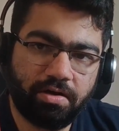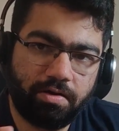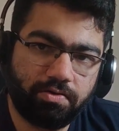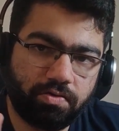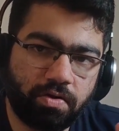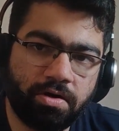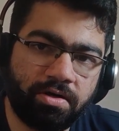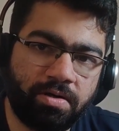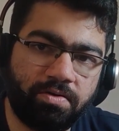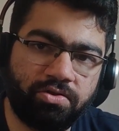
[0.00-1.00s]
Discord
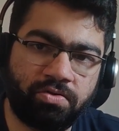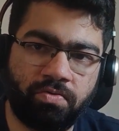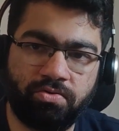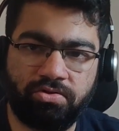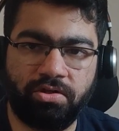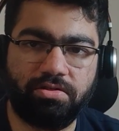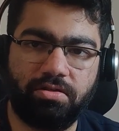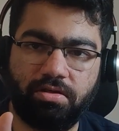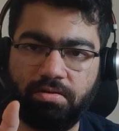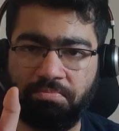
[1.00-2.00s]
stores
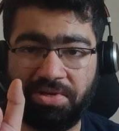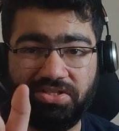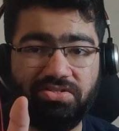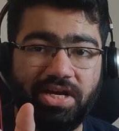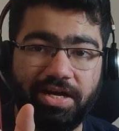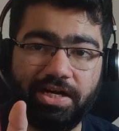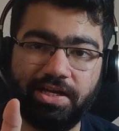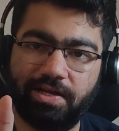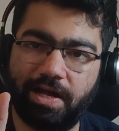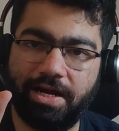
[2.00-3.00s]
just the message
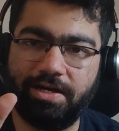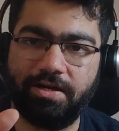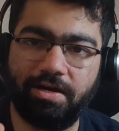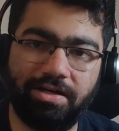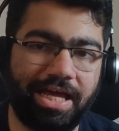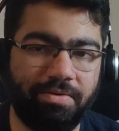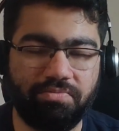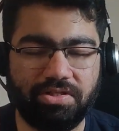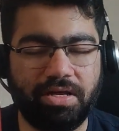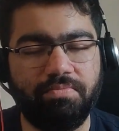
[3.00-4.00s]
ID and a
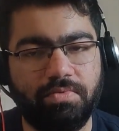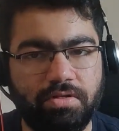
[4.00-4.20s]
timestamp.